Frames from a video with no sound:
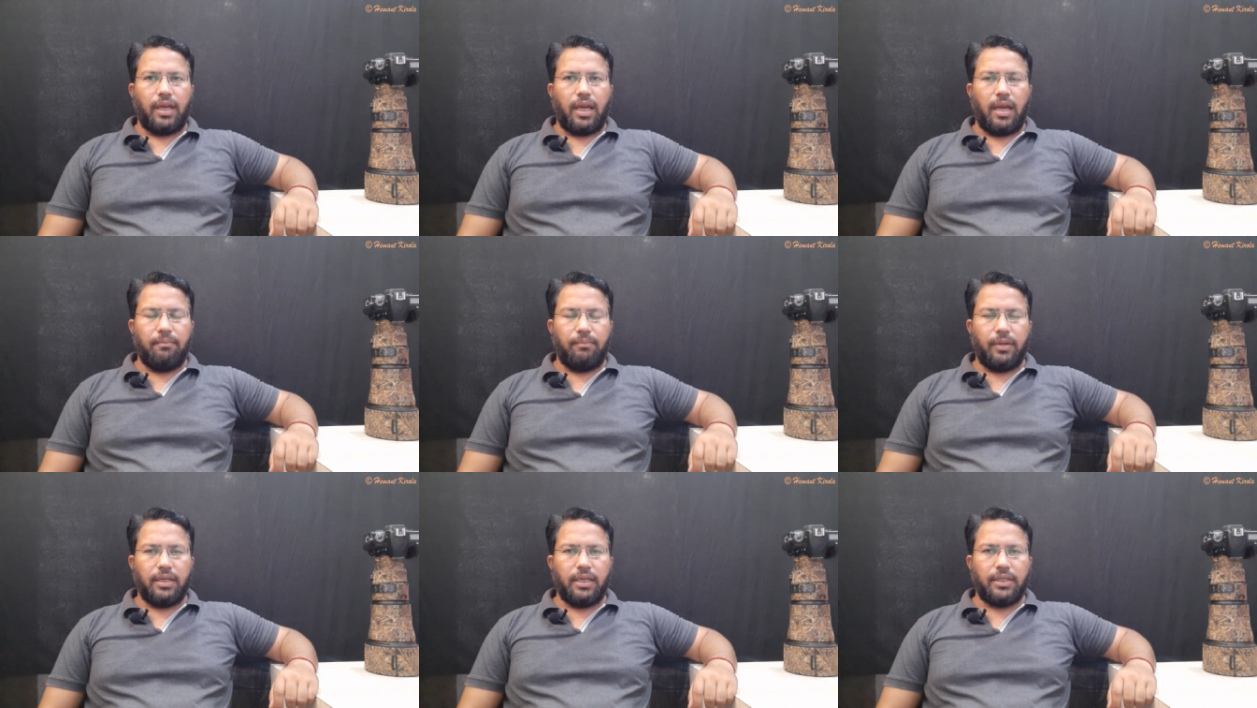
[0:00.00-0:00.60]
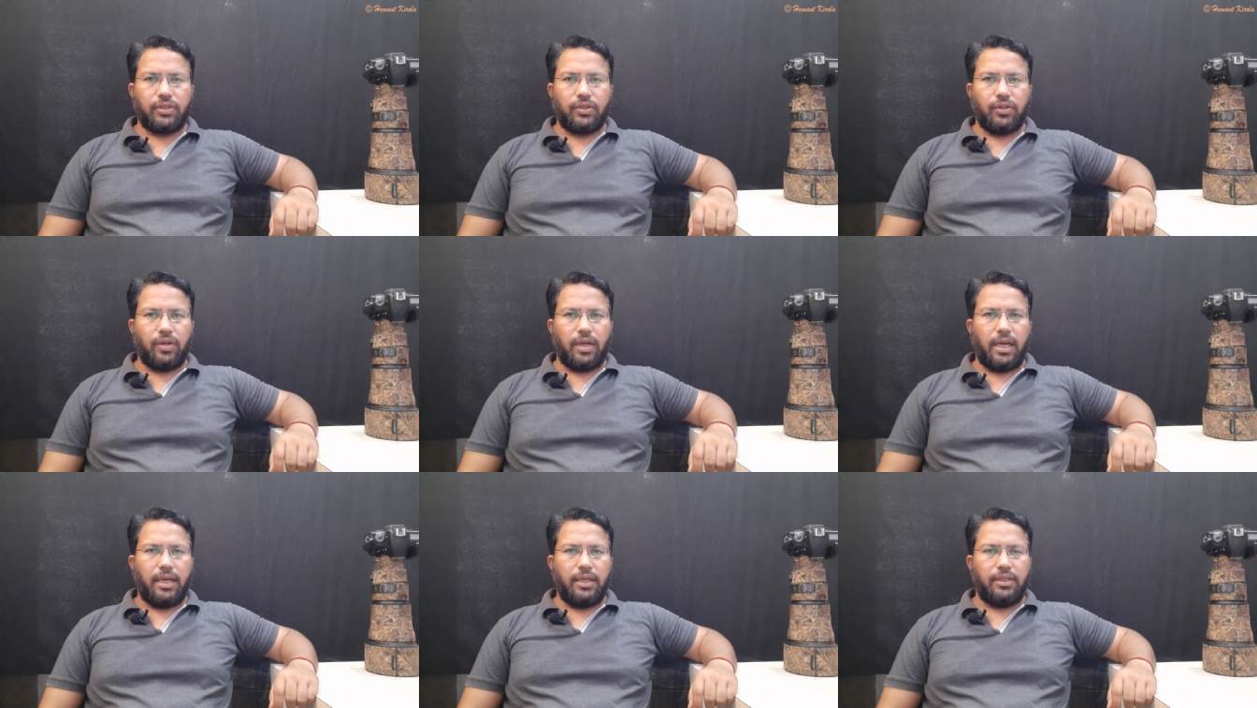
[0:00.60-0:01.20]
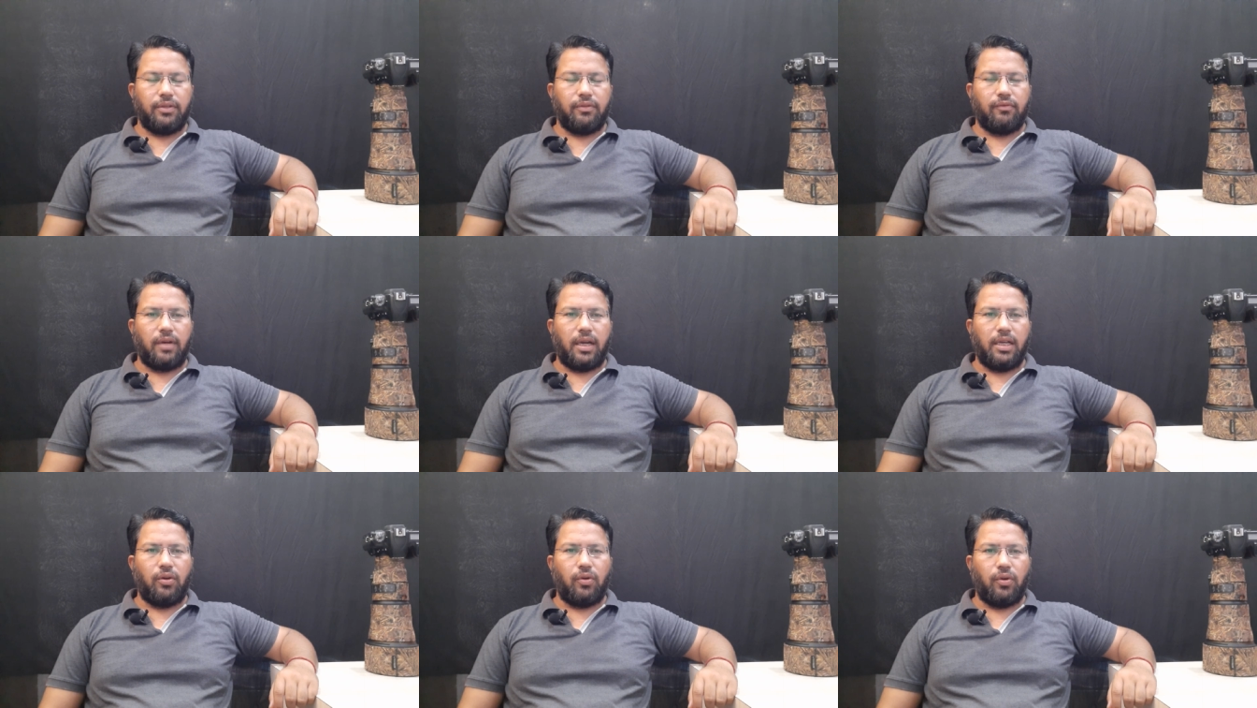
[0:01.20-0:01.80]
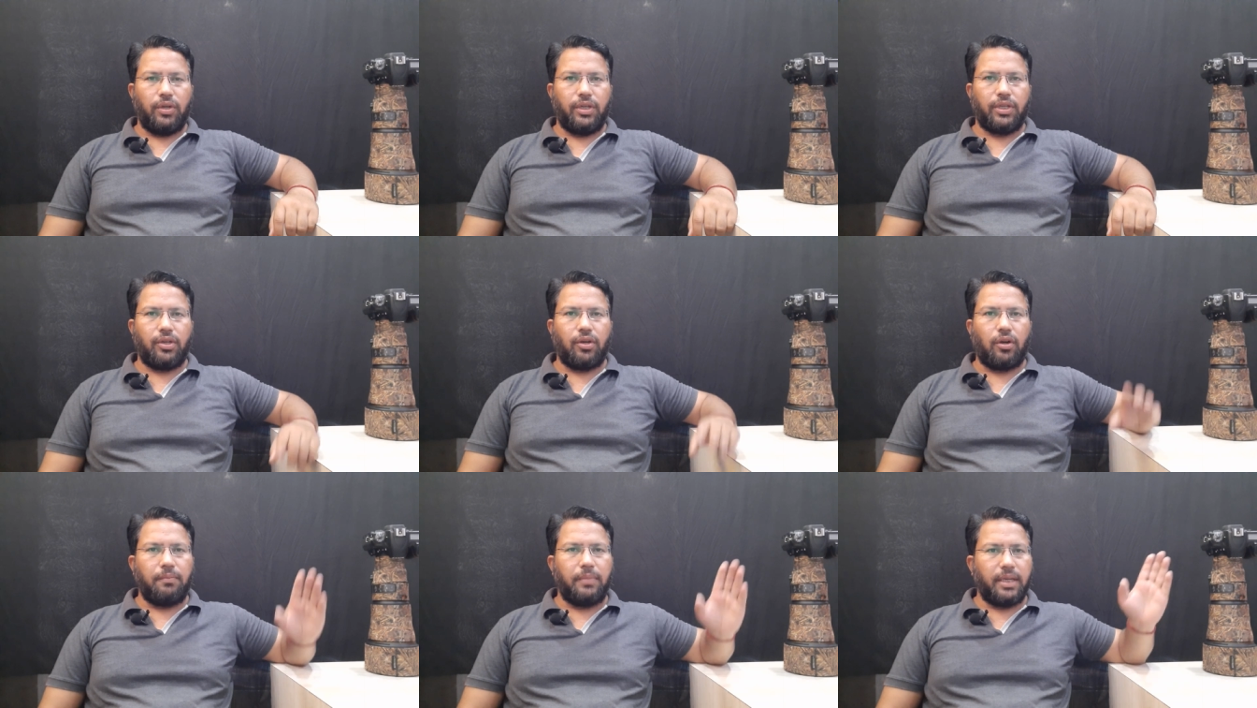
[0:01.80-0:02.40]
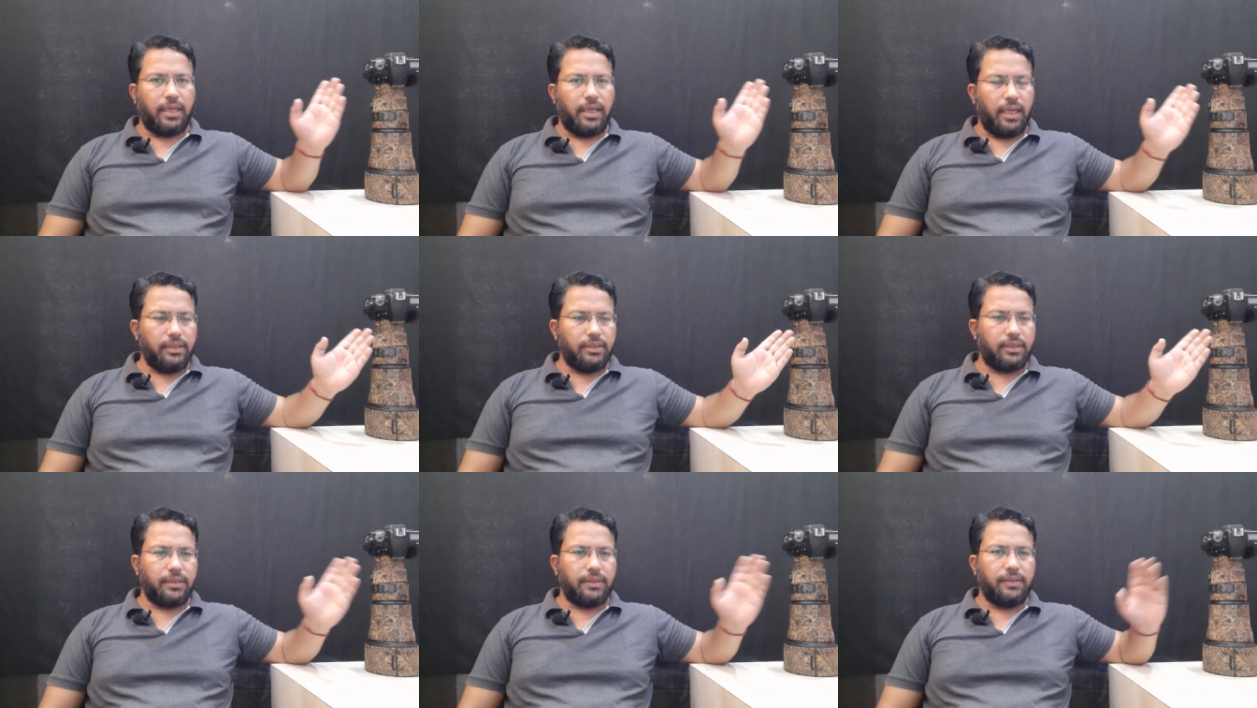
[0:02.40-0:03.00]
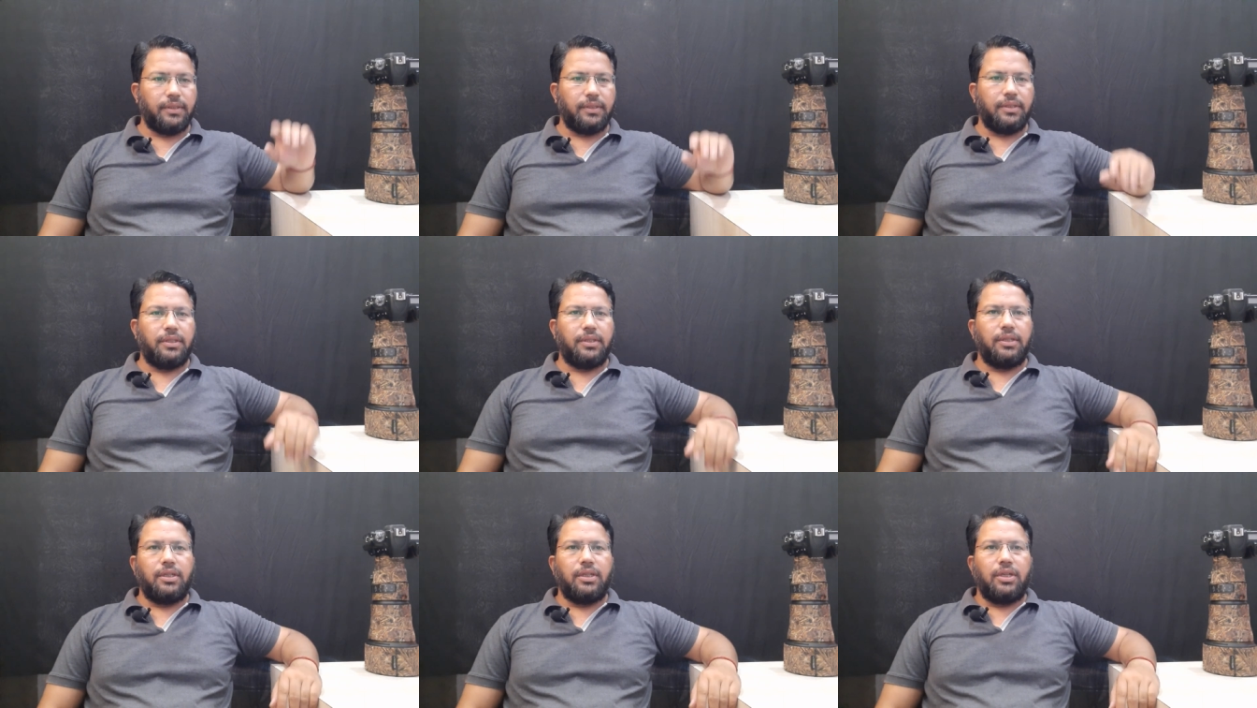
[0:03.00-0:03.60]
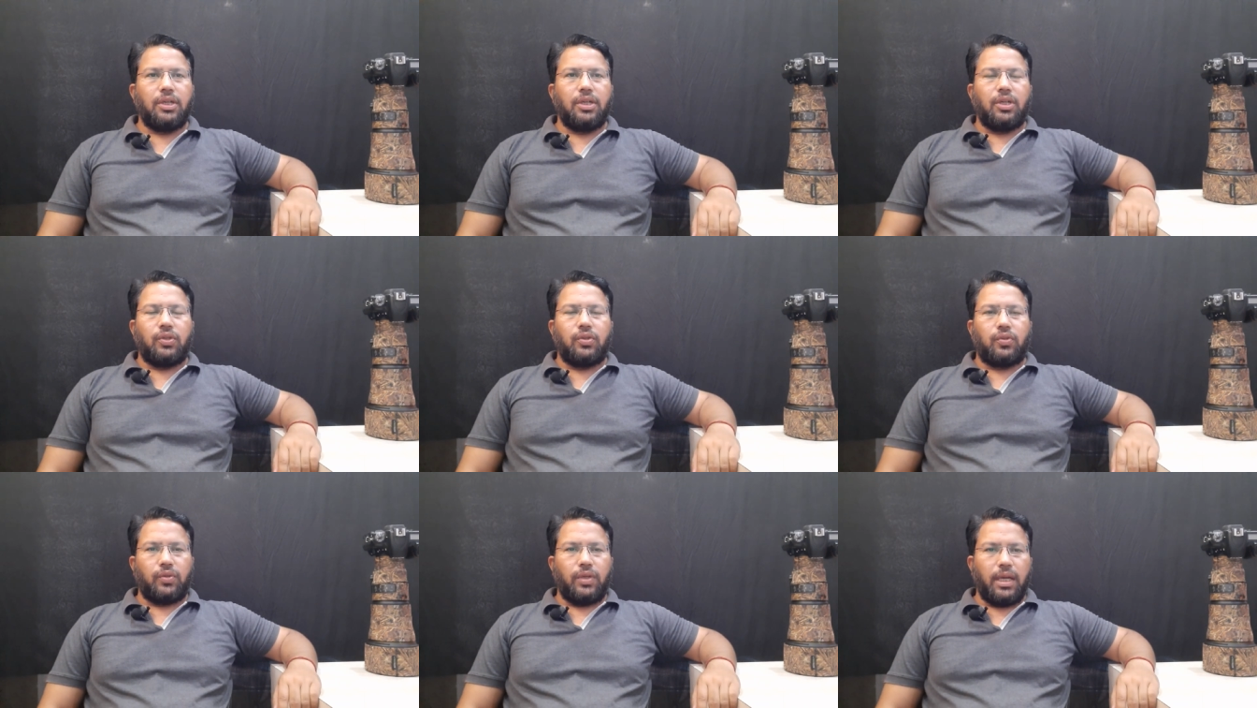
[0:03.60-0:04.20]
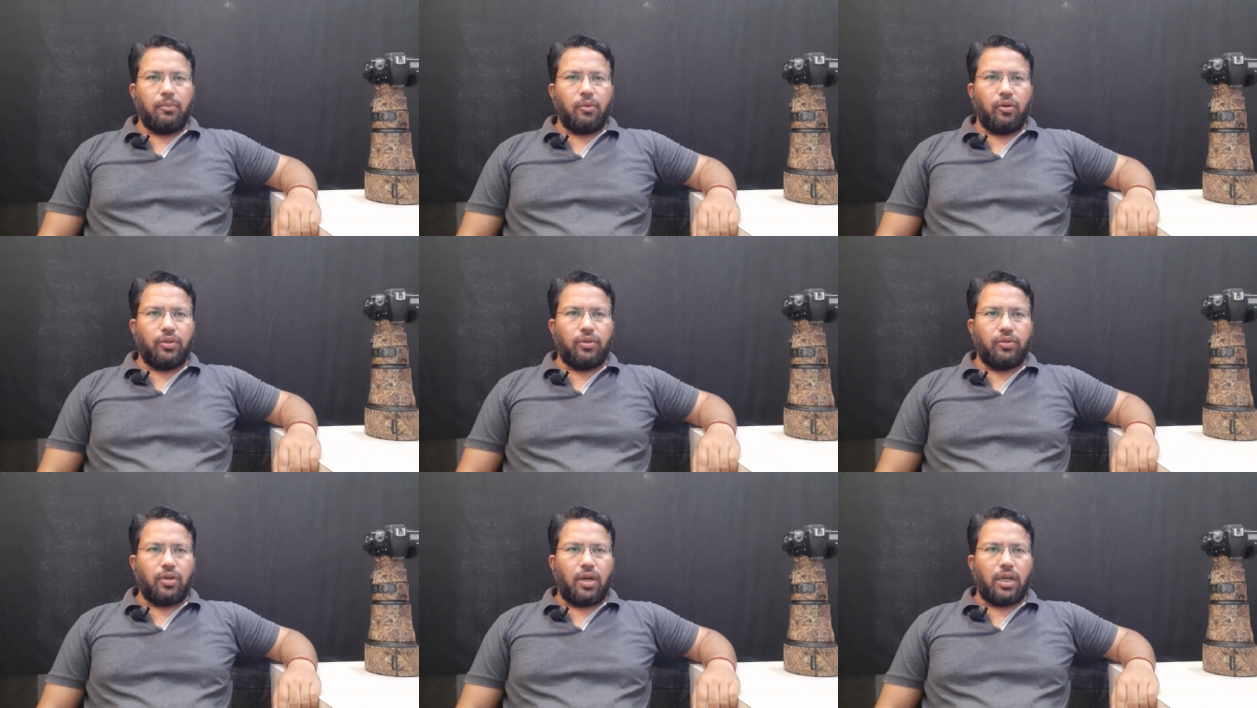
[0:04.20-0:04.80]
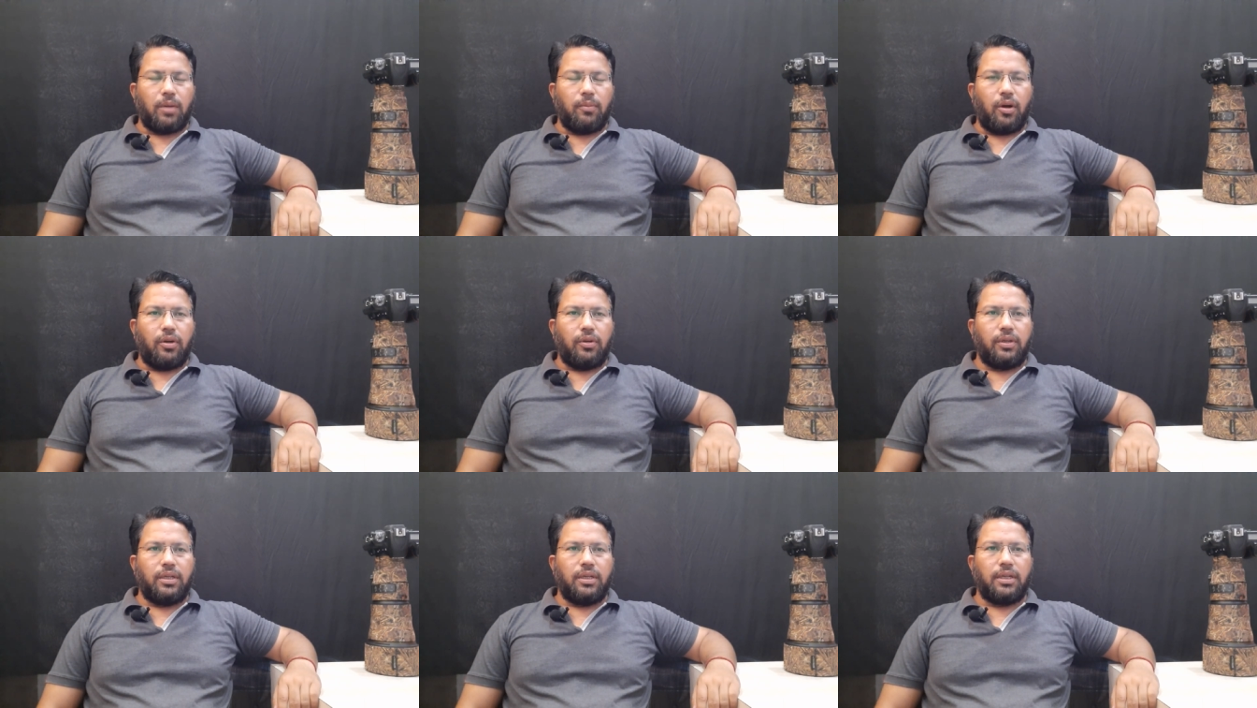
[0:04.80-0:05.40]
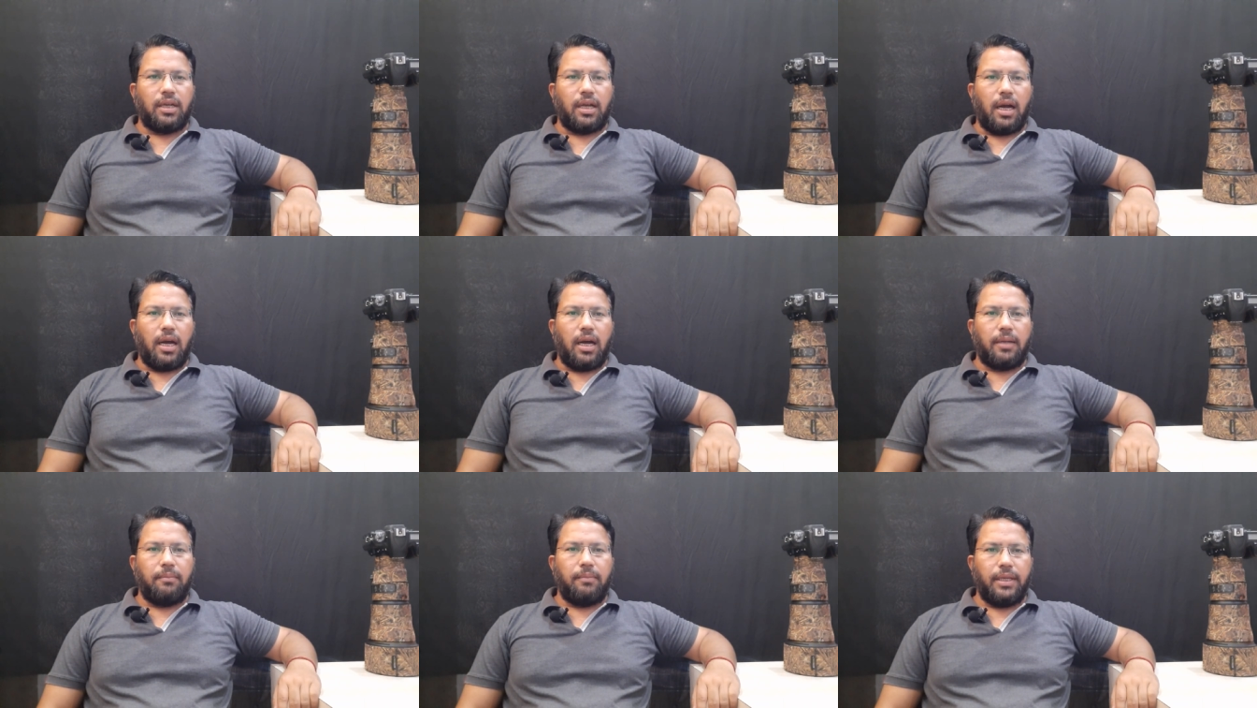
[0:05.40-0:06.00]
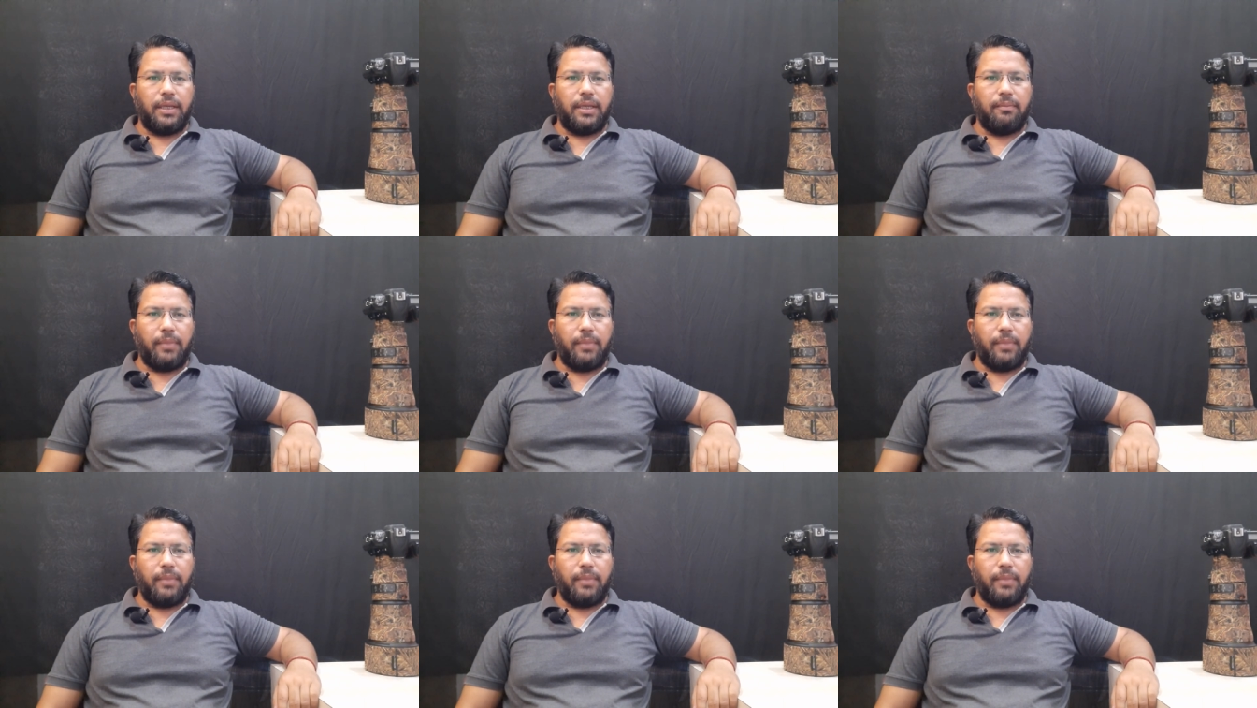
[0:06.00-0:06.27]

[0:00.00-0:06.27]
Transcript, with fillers: ample rest to your hand while holding your big lens. Today I am going to talk about Car Bean